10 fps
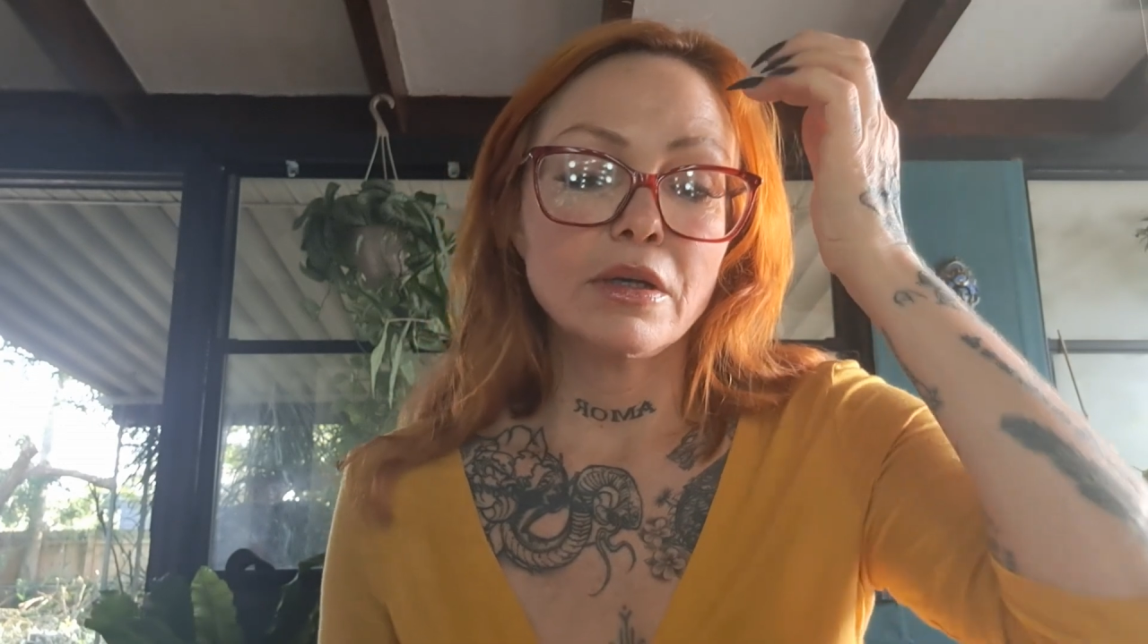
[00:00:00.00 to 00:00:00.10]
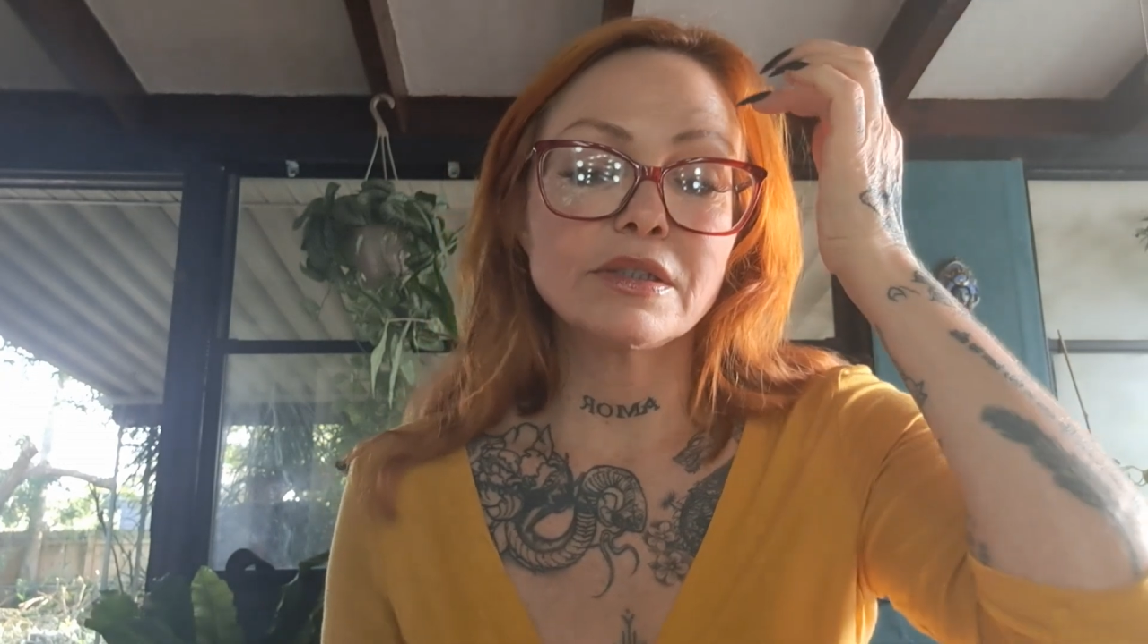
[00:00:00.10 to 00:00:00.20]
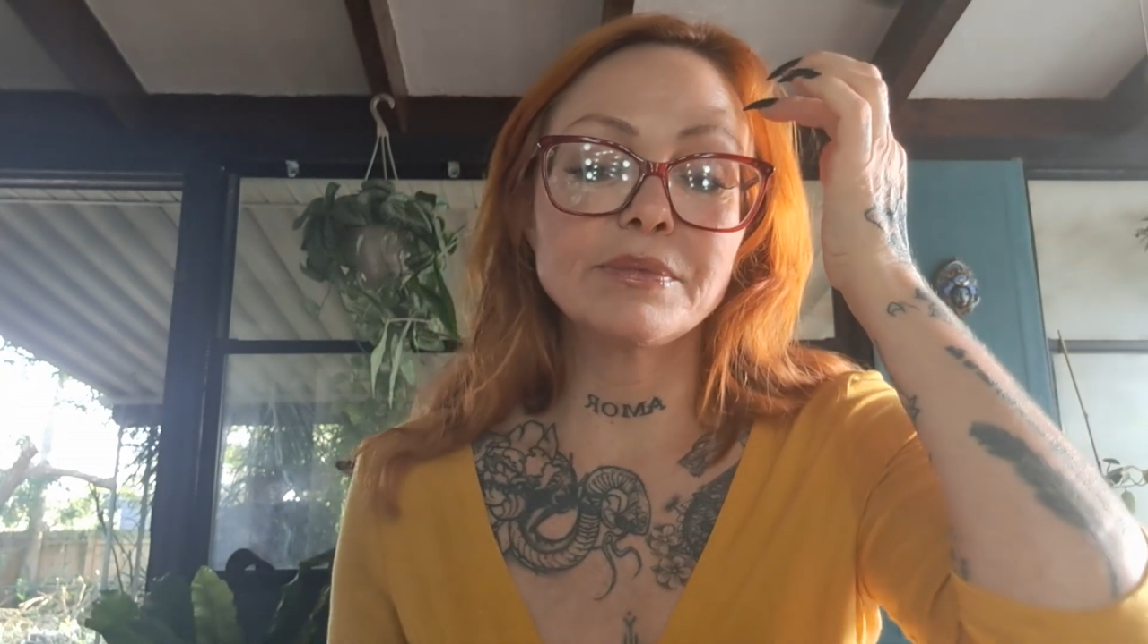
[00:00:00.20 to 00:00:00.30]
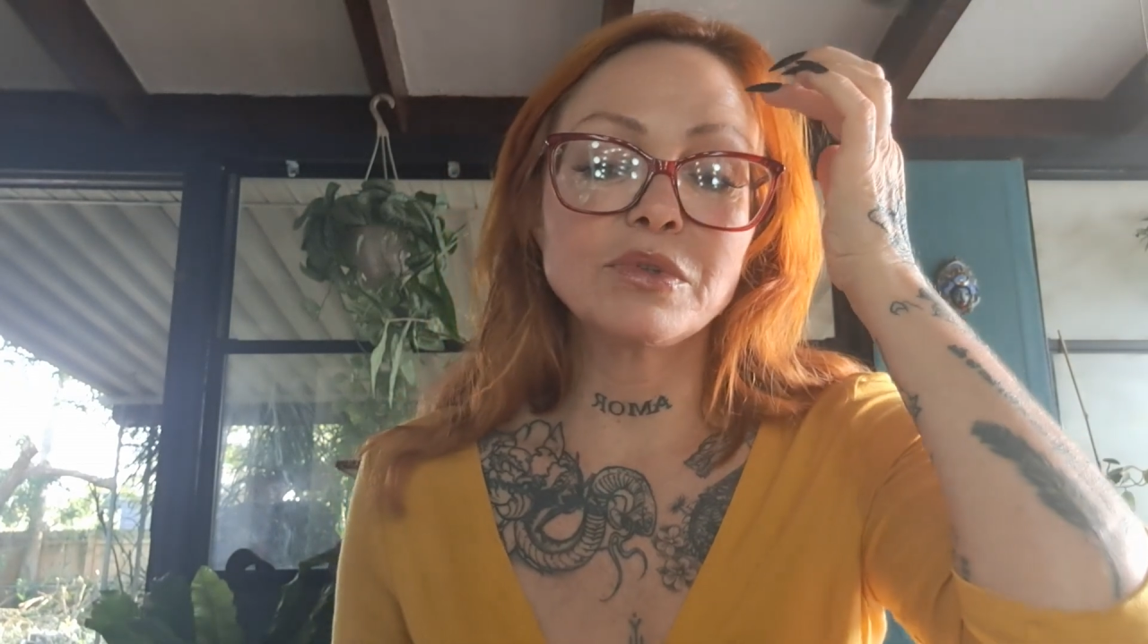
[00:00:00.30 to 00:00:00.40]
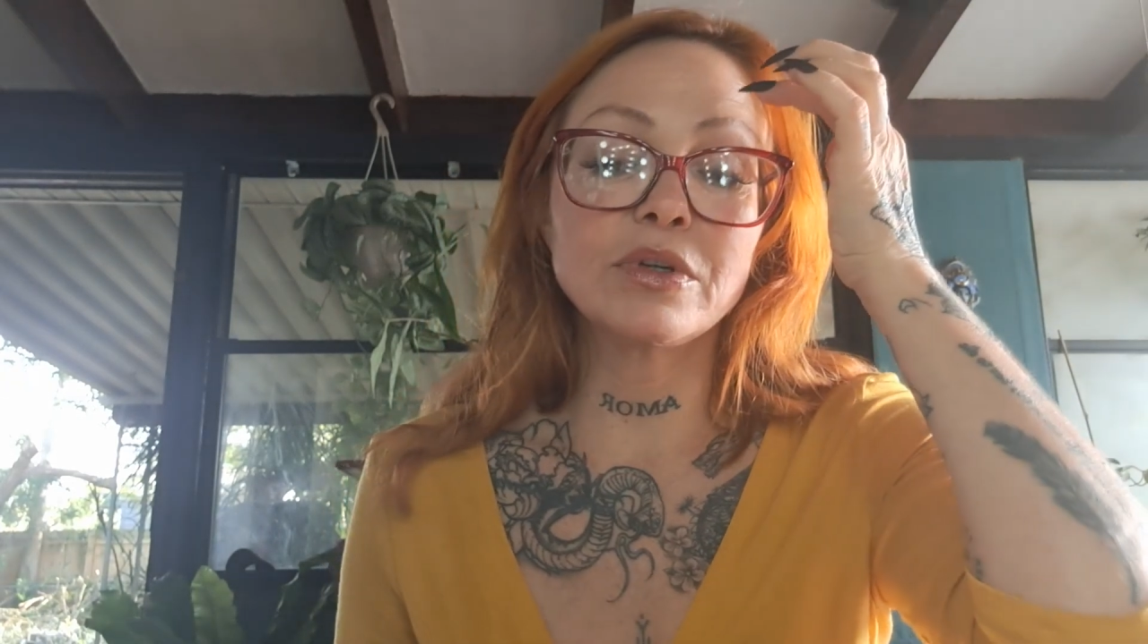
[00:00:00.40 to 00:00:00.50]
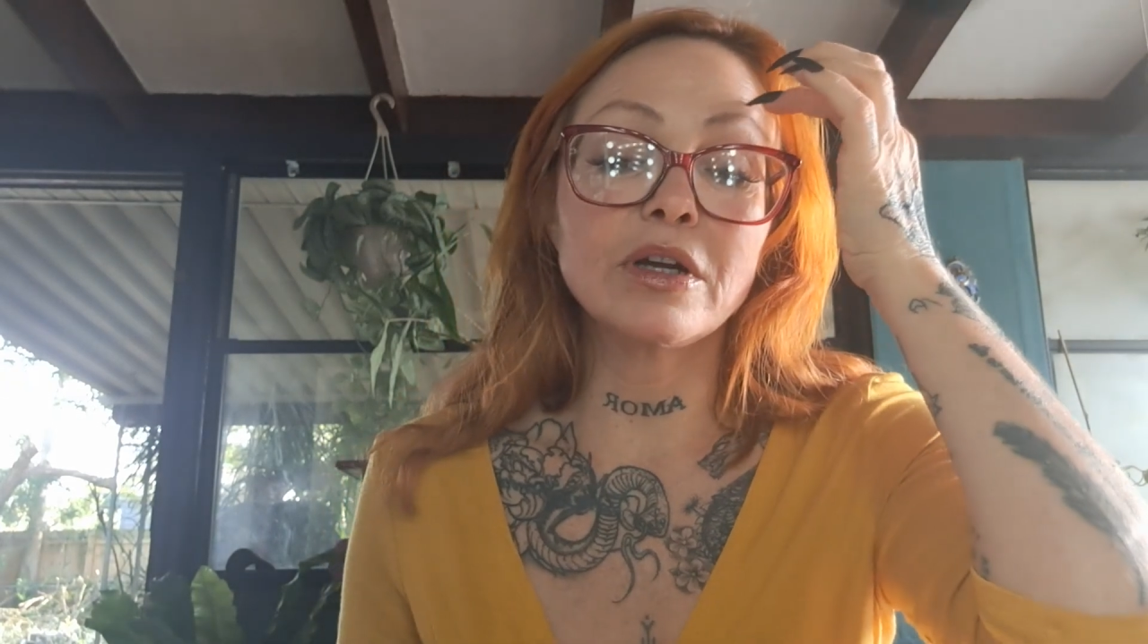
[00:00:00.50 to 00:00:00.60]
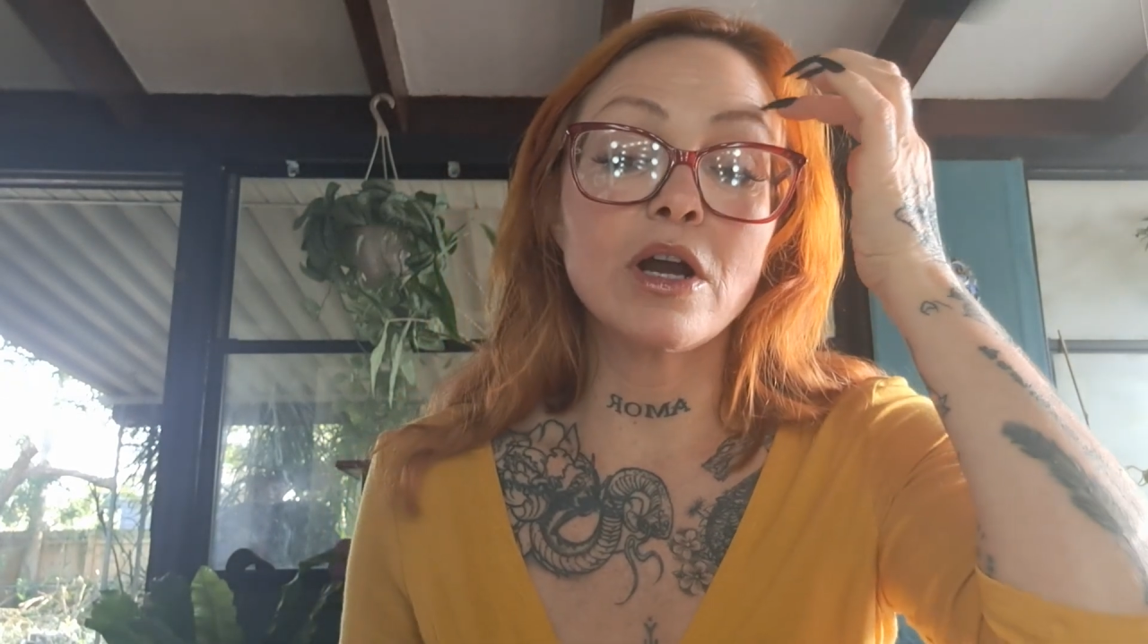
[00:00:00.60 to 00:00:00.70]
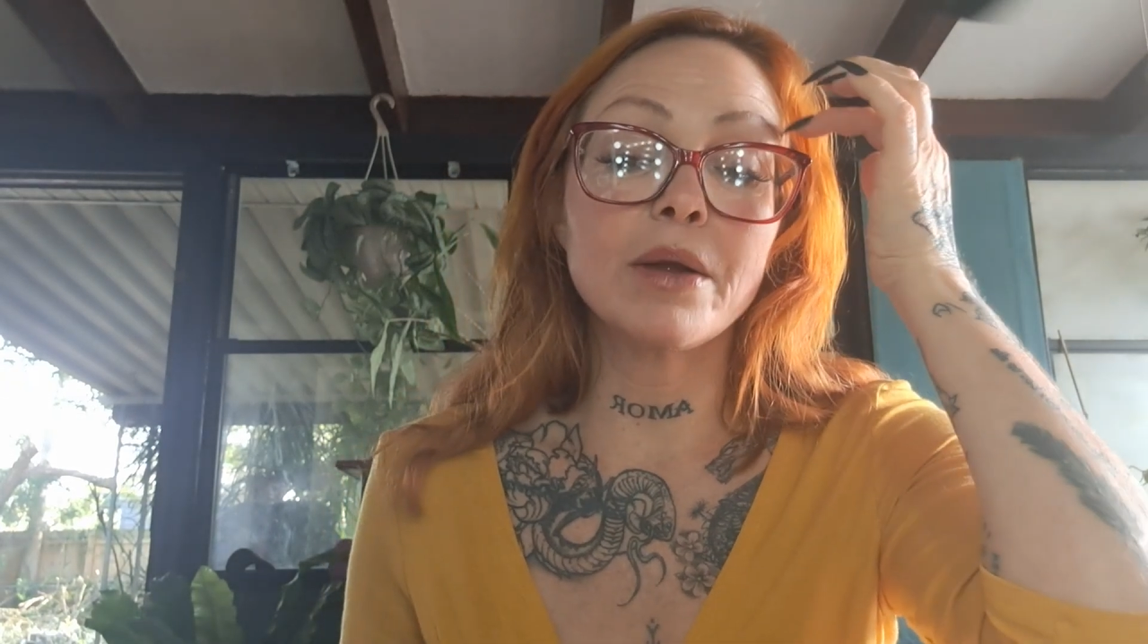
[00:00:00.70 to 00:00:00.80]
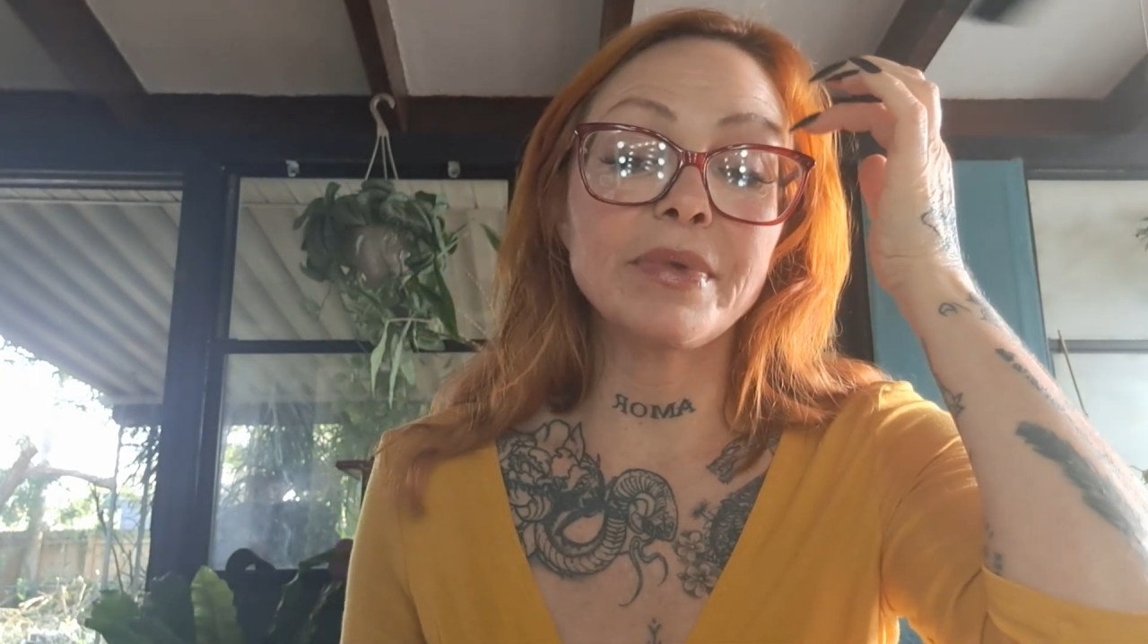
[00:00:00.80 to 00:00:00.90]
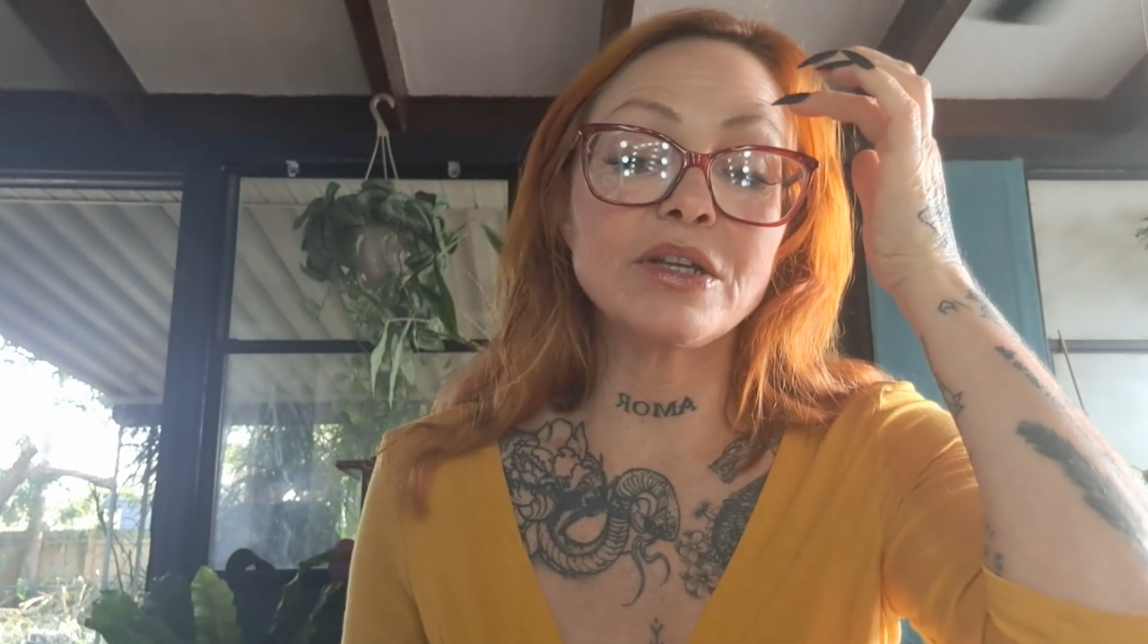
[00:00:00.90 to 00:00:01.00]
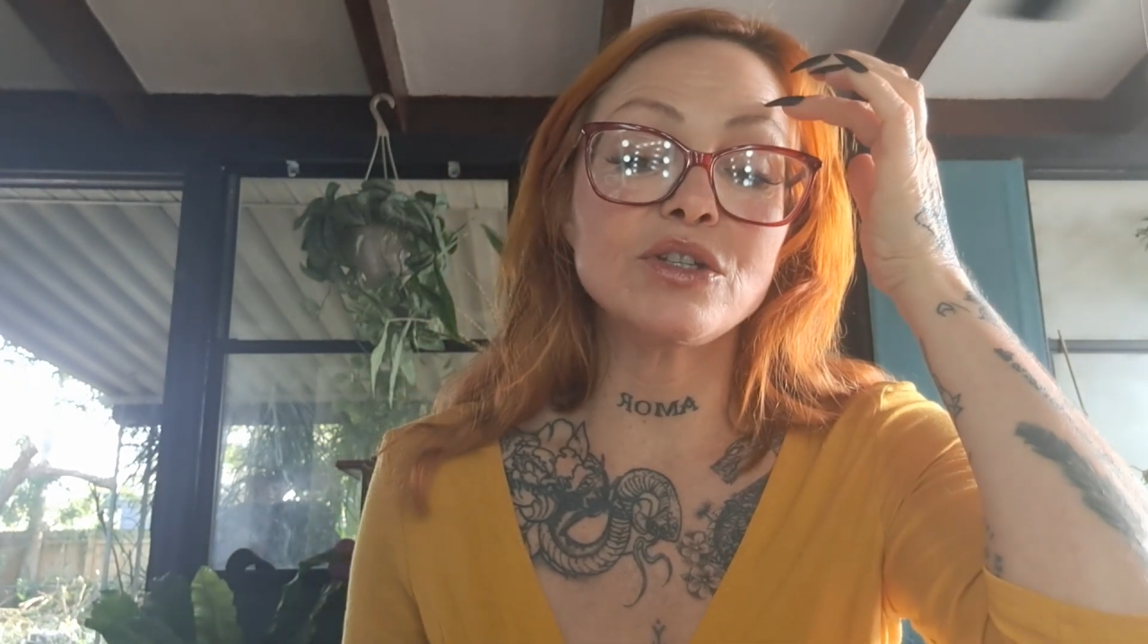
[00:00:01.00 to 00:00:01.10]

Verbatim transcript: Some sort of karmic